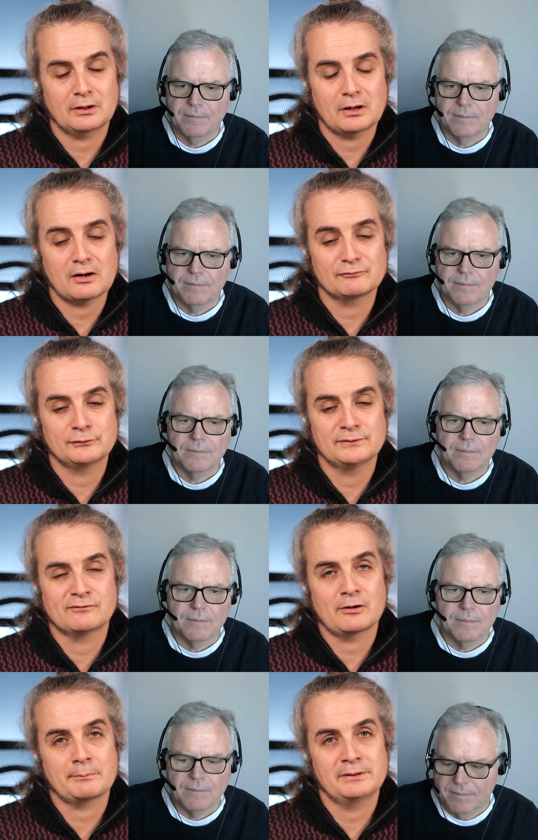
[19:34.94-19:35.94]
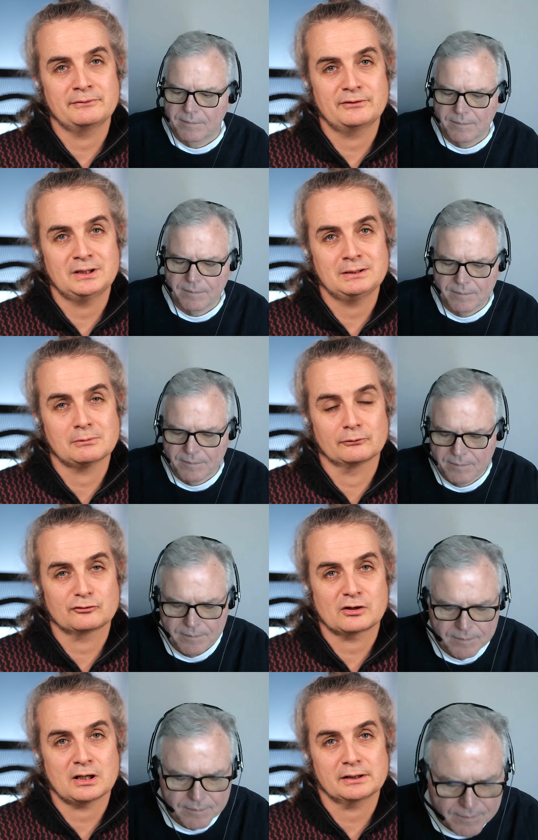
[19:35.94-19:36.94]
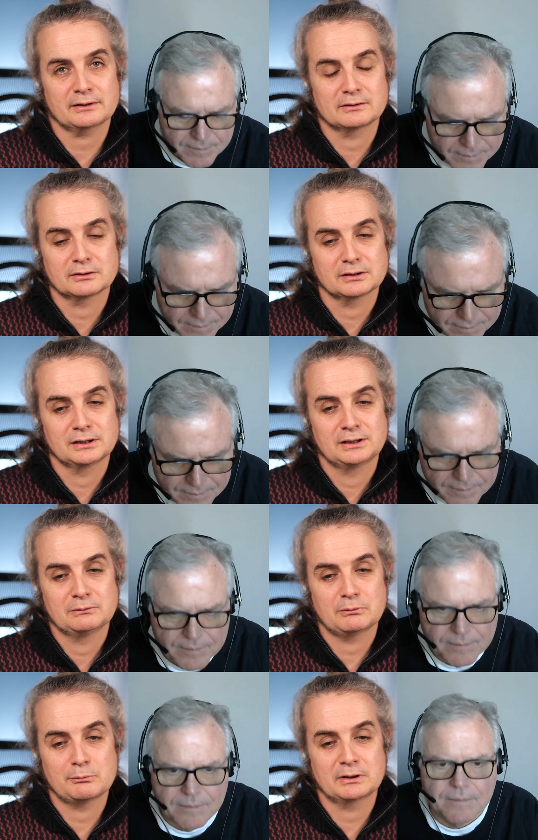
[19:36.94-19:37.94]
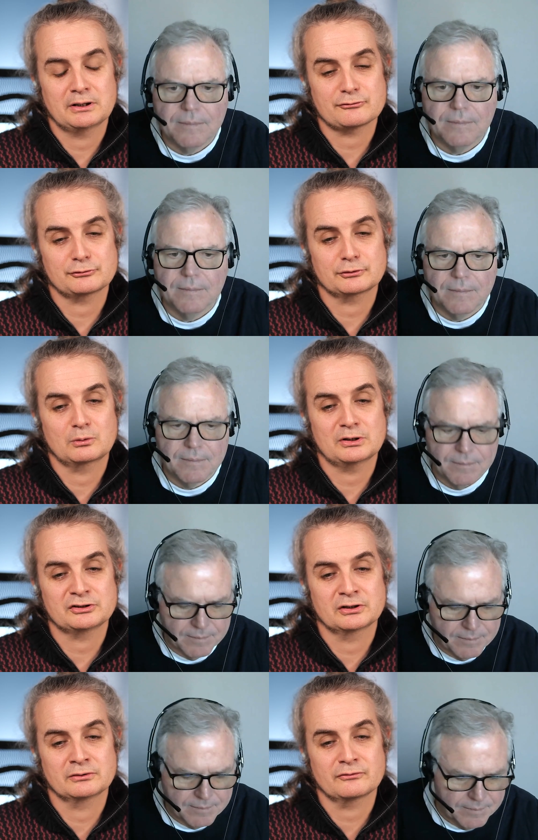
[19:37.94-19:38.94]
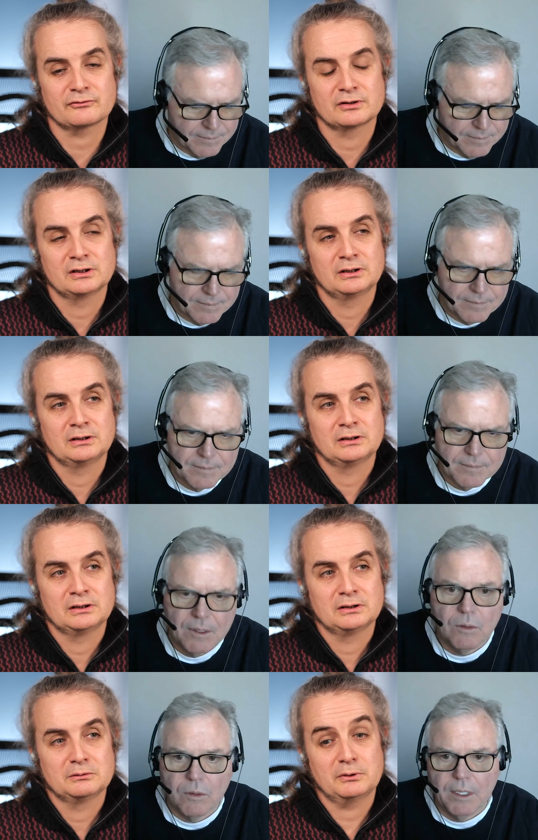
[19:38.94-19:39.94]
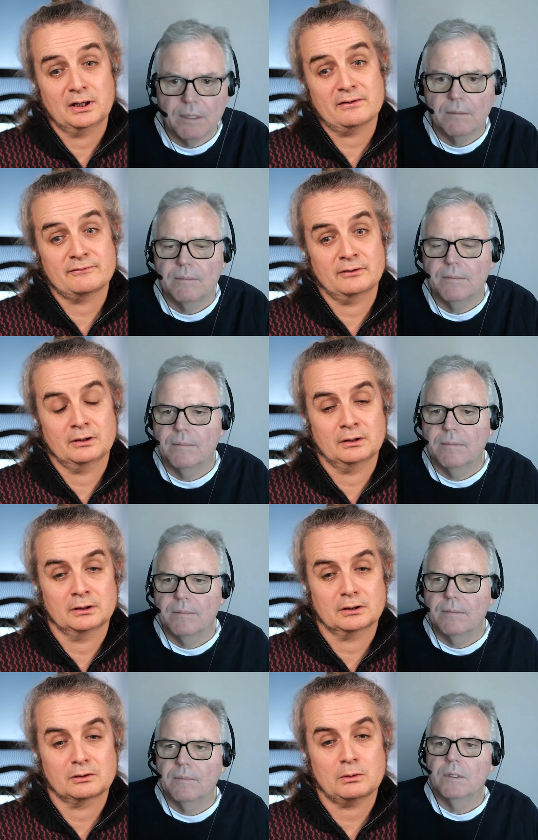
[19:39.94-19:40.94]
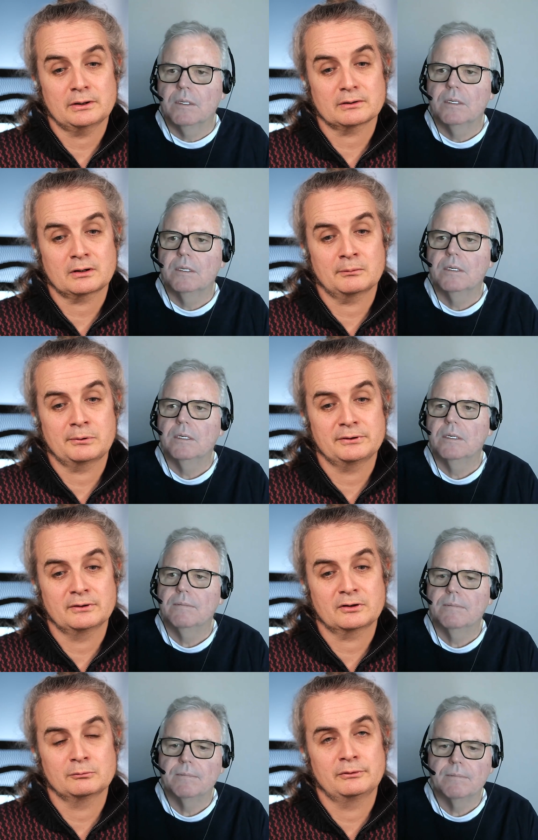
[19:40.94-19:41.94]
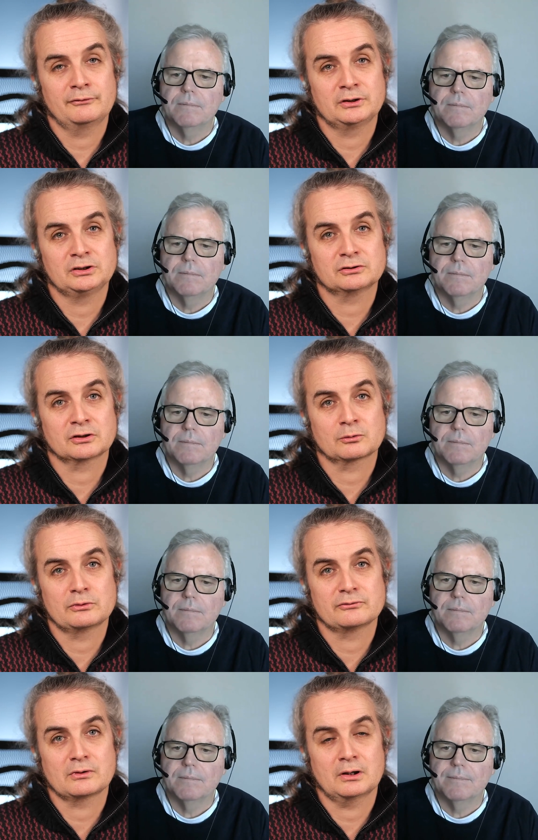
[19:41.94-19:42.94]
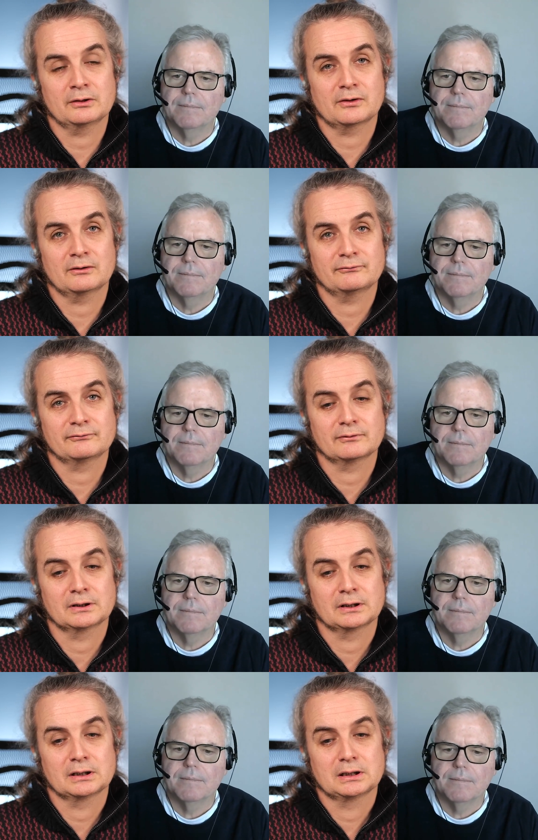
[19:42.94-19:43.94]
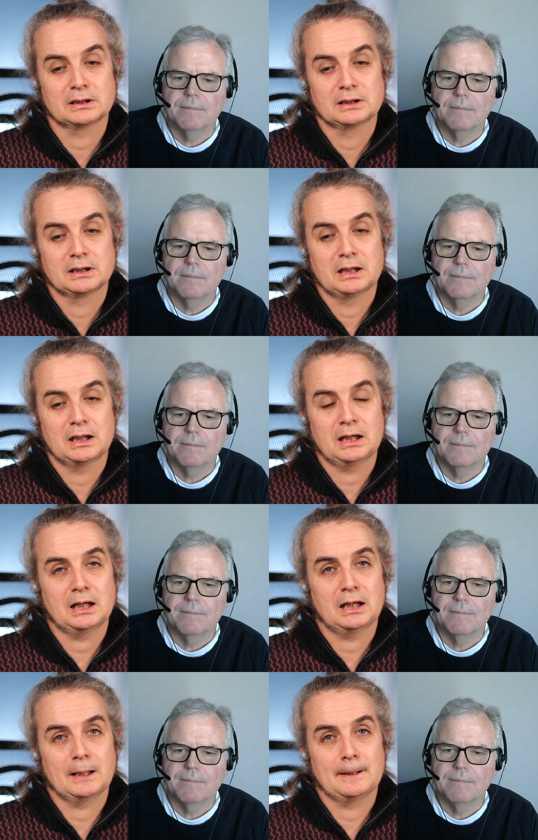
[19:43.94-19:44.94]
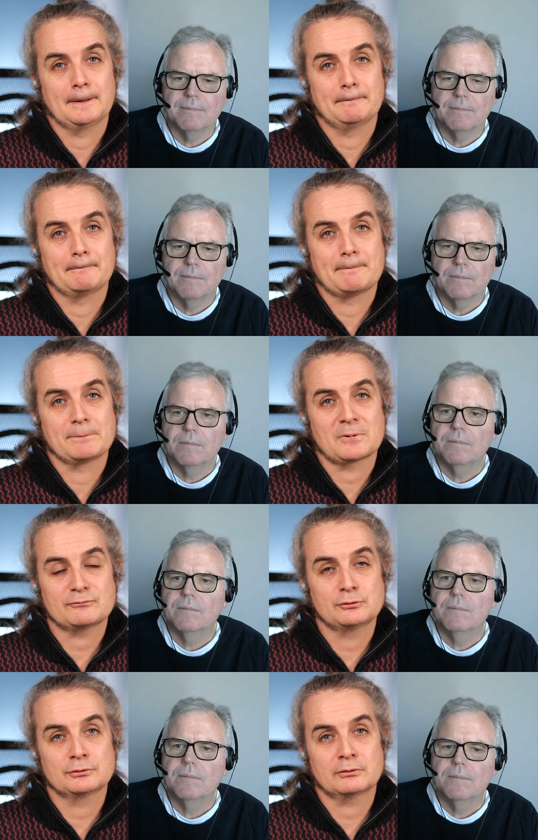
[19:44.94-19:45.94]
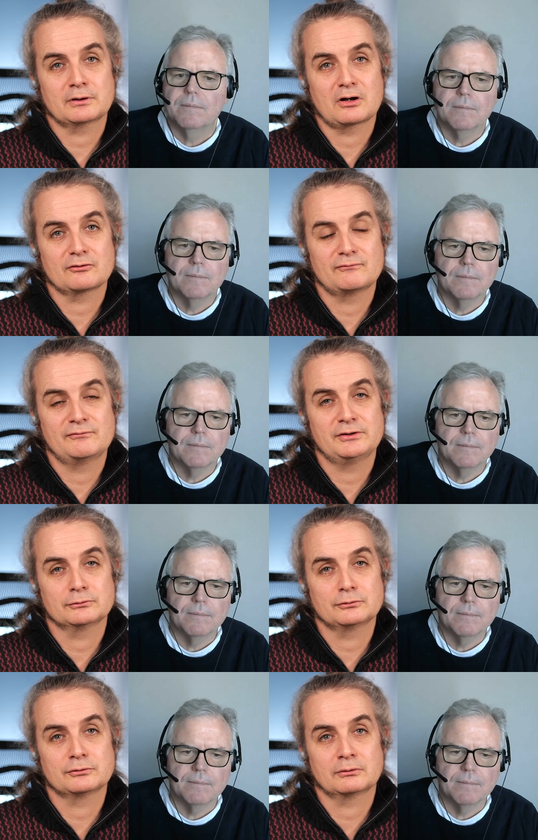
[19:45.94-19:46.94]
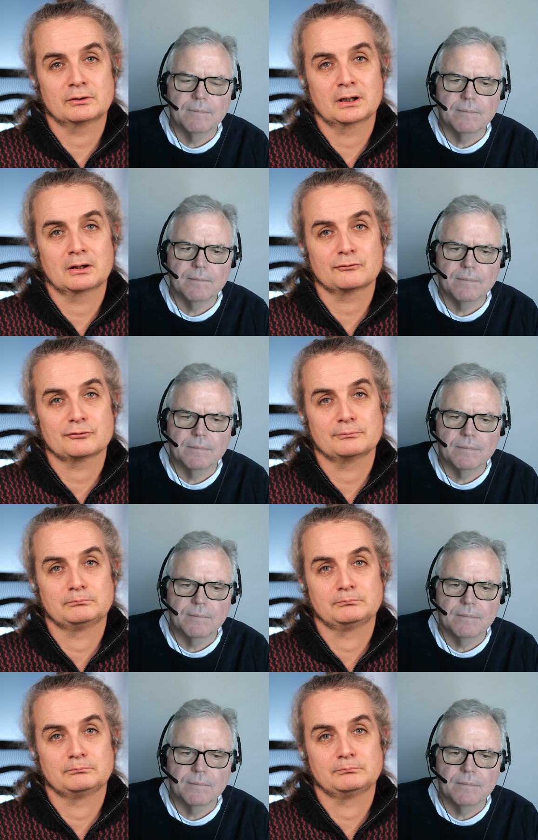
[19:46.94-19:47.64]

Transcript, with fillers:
Speaker 1: of the development team on Slack. We will mm-hmm. answer questions. We right. have uh, quite a complete documentation with a lot of uh, of tutorials, video tutorials.